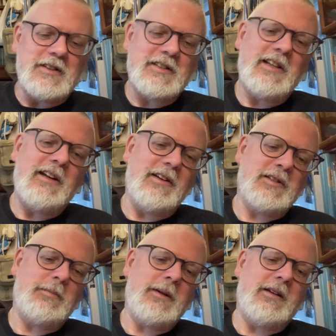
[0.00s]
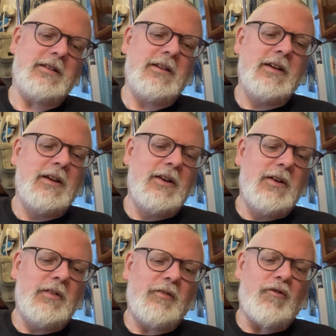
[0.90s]
slightest bit
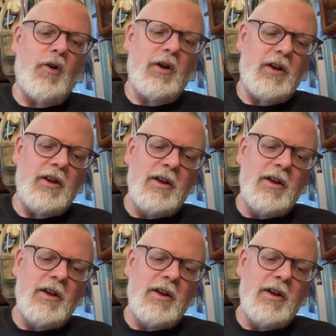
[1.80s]
froggy.